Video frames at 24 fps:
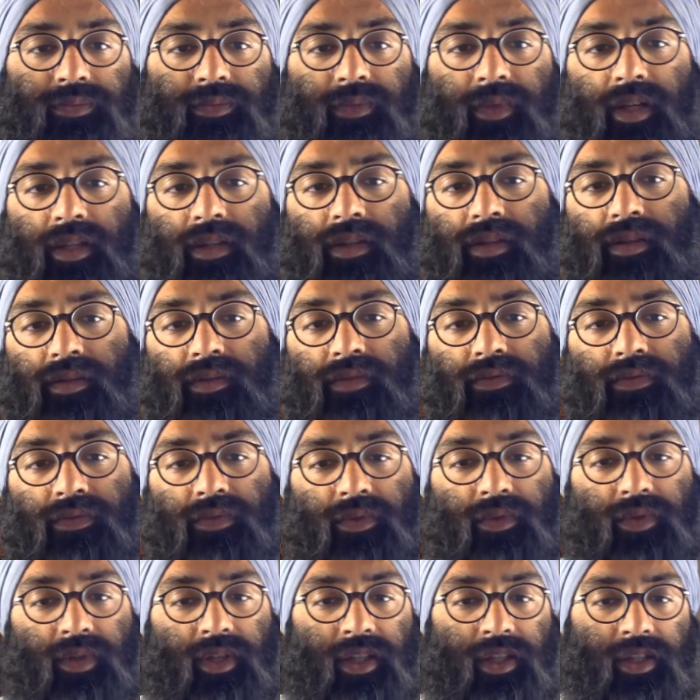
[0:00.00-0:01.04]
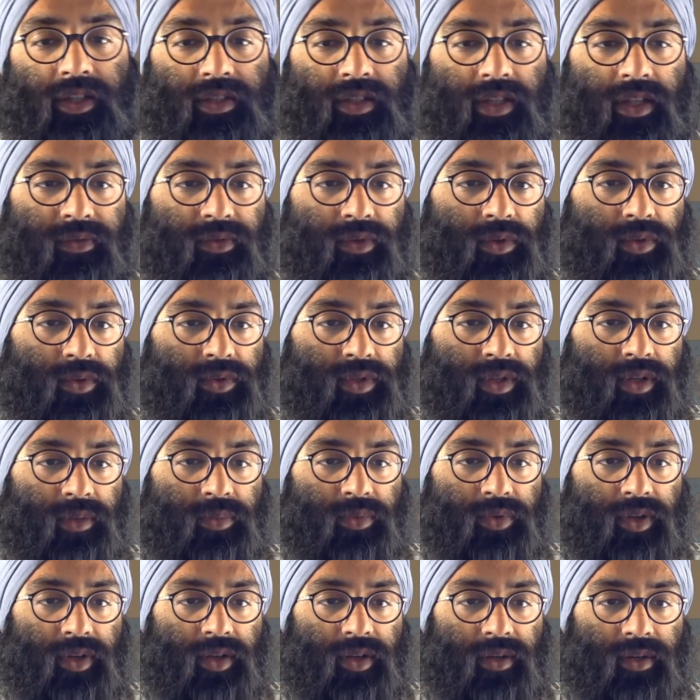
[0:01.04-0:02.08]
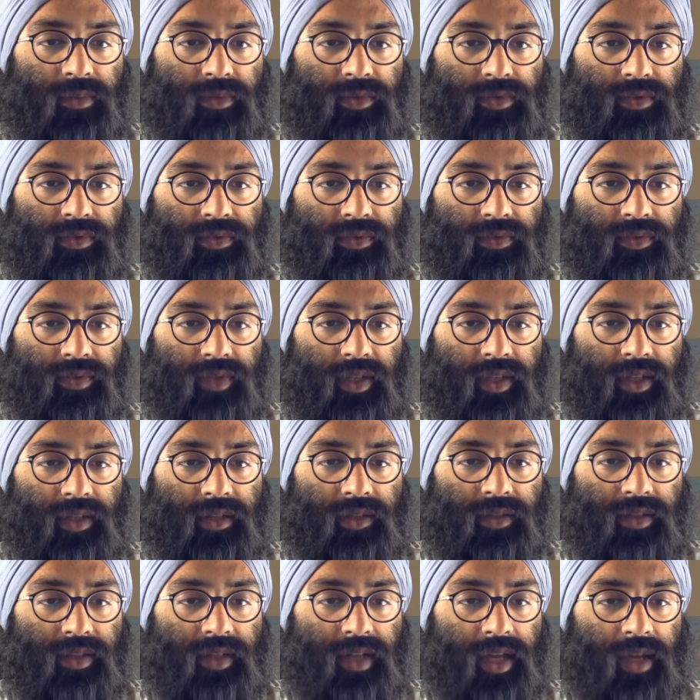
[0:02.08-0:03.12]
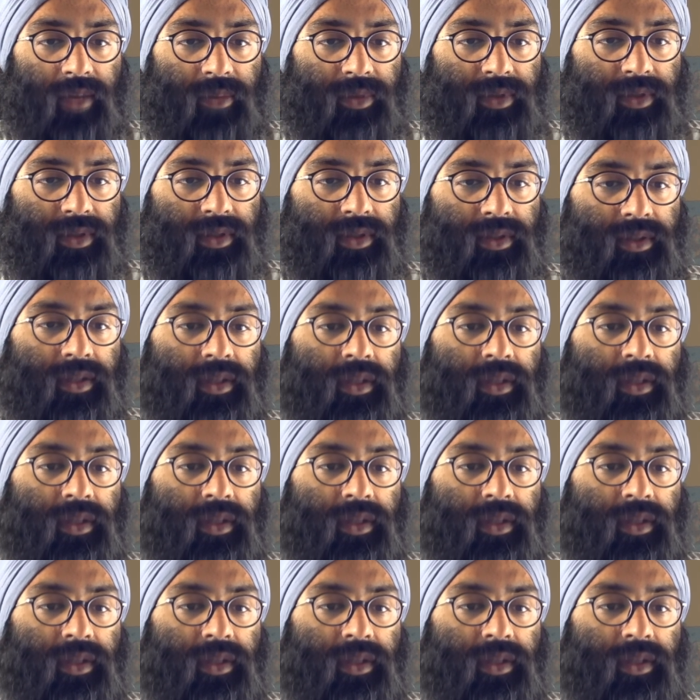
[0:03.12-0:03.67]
At this level, losing a point on a move. Hey, it happens.